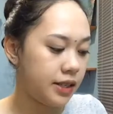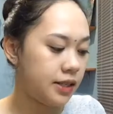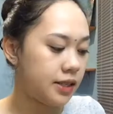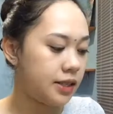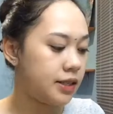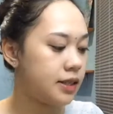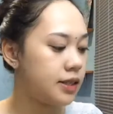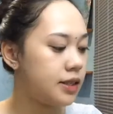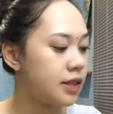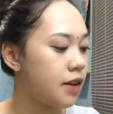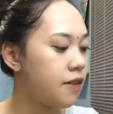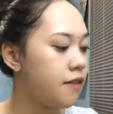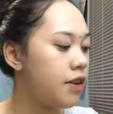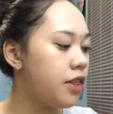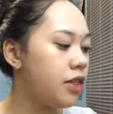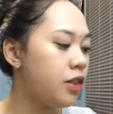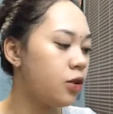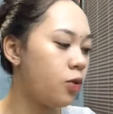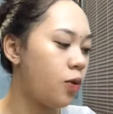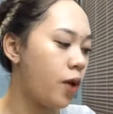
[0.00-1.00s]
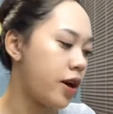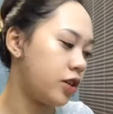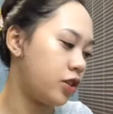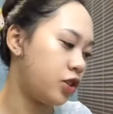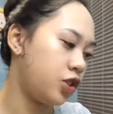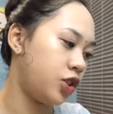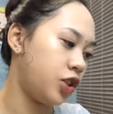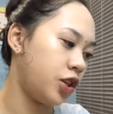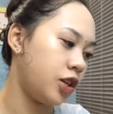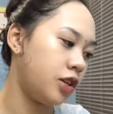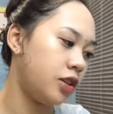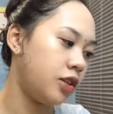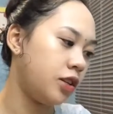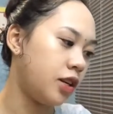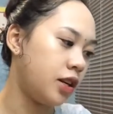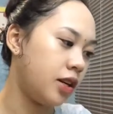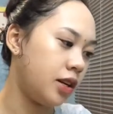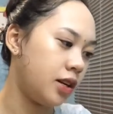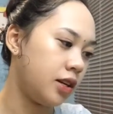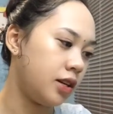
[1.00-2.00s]
seventh question
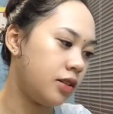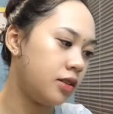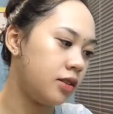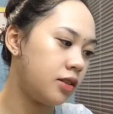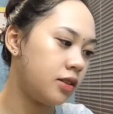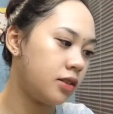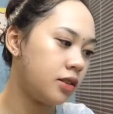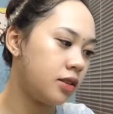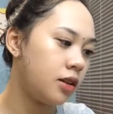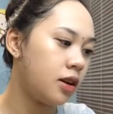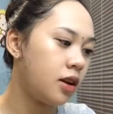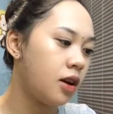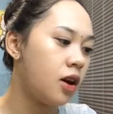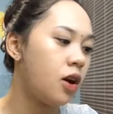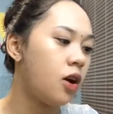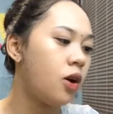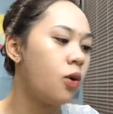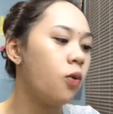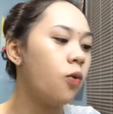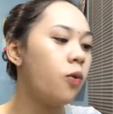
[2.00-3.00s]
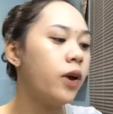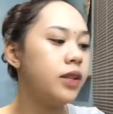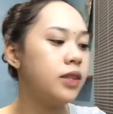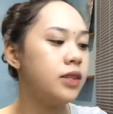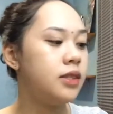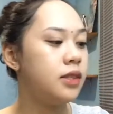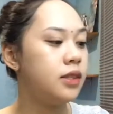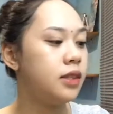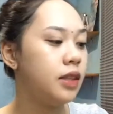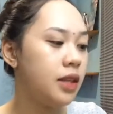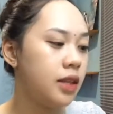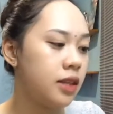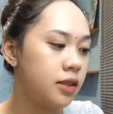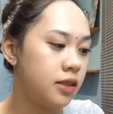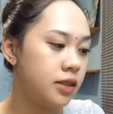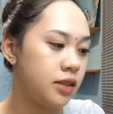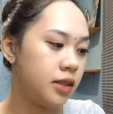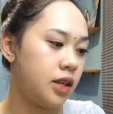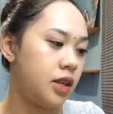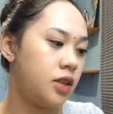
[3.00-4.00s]
is, what
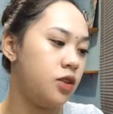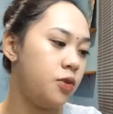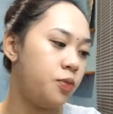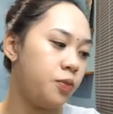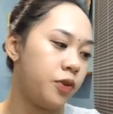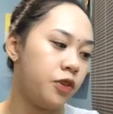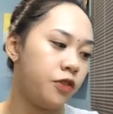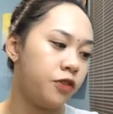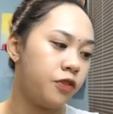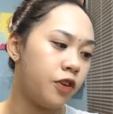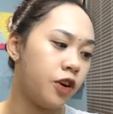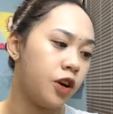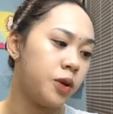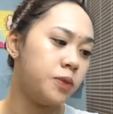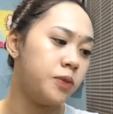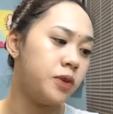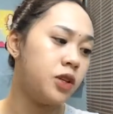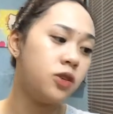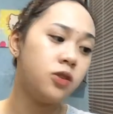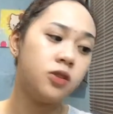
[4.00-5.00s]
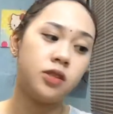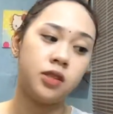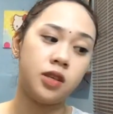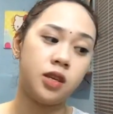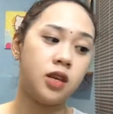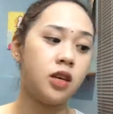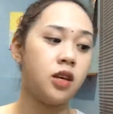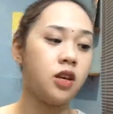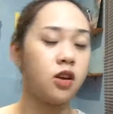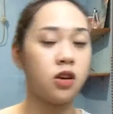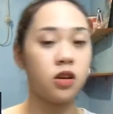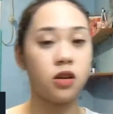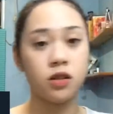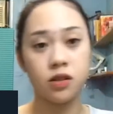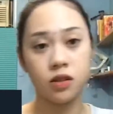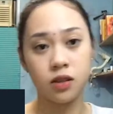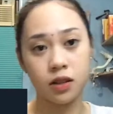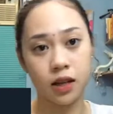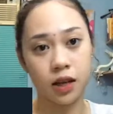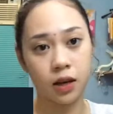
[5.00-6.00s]
skills can you perform using your
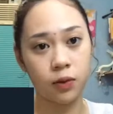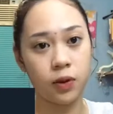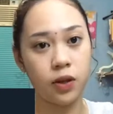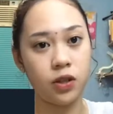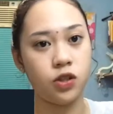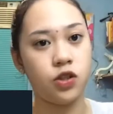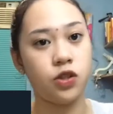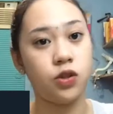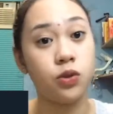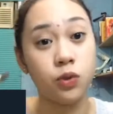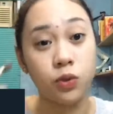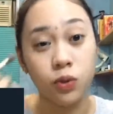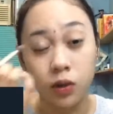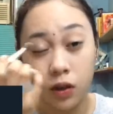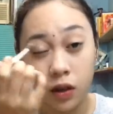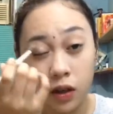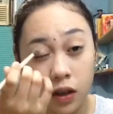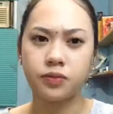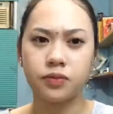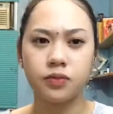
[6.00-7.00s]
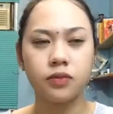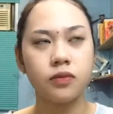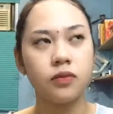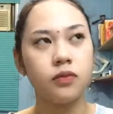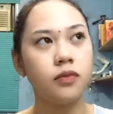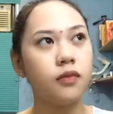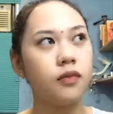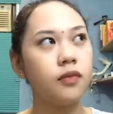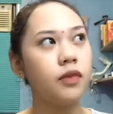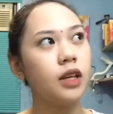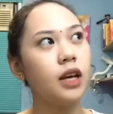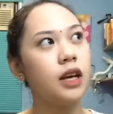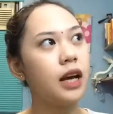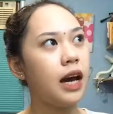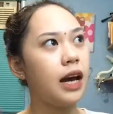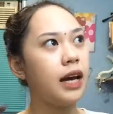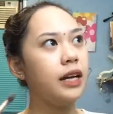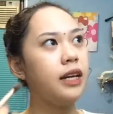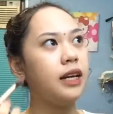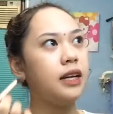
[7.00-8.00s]
language 2?
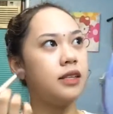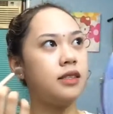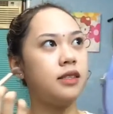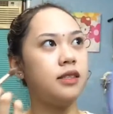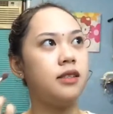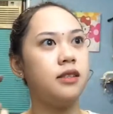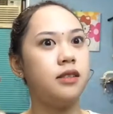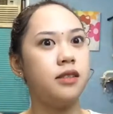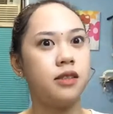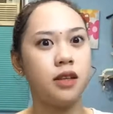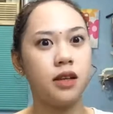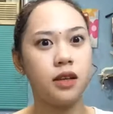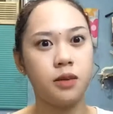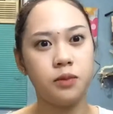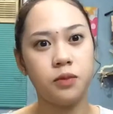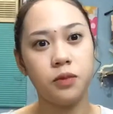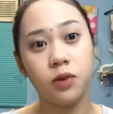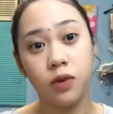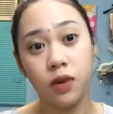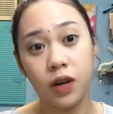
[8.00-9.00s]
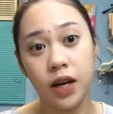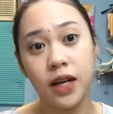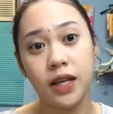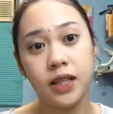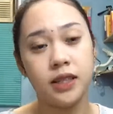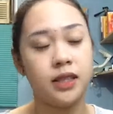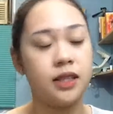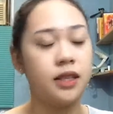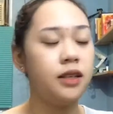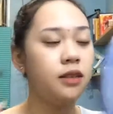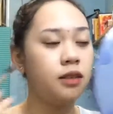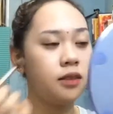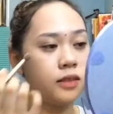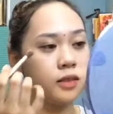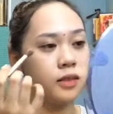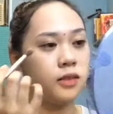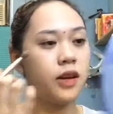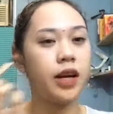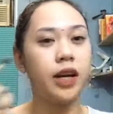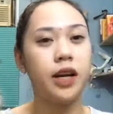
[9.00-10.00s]
I guess it's writing
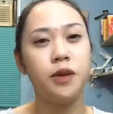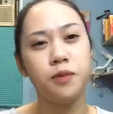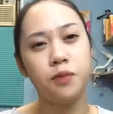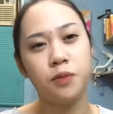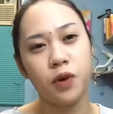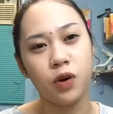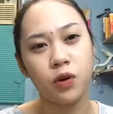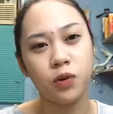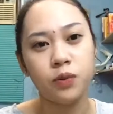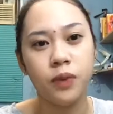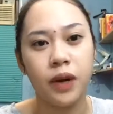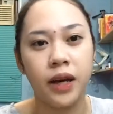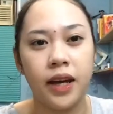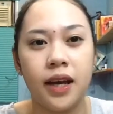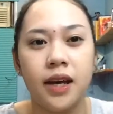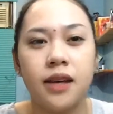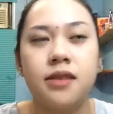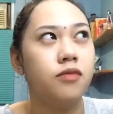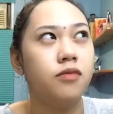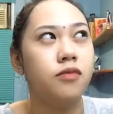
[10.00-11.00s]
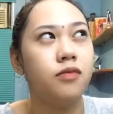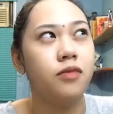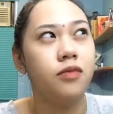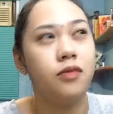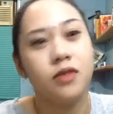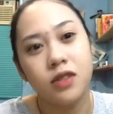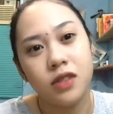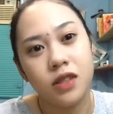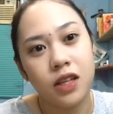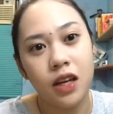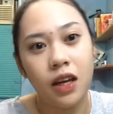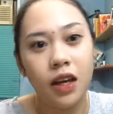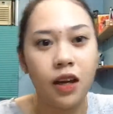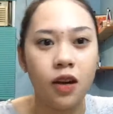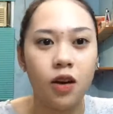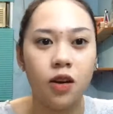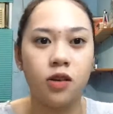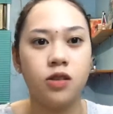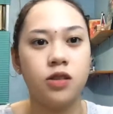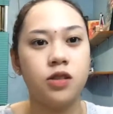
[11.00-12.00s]
poem, I guess.
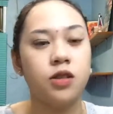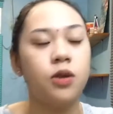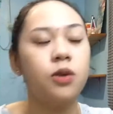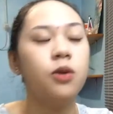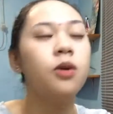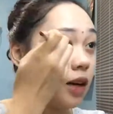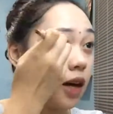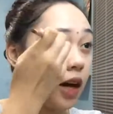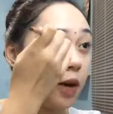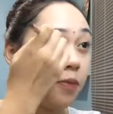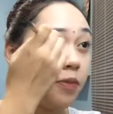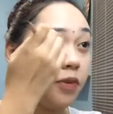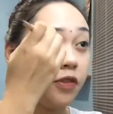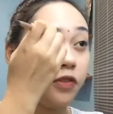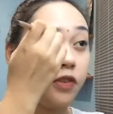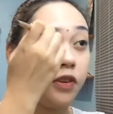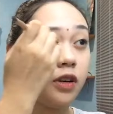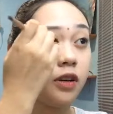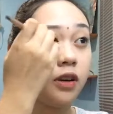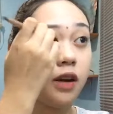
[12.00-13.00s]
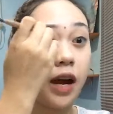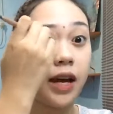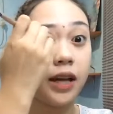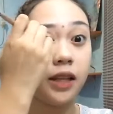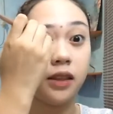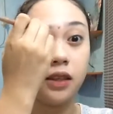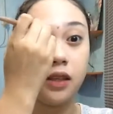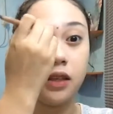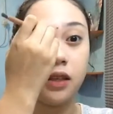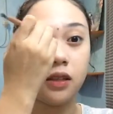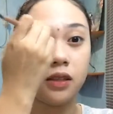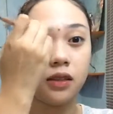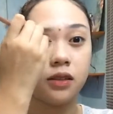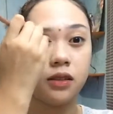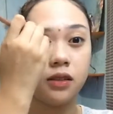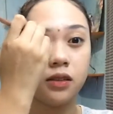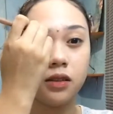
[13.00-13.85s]
Singing also. I prefer writing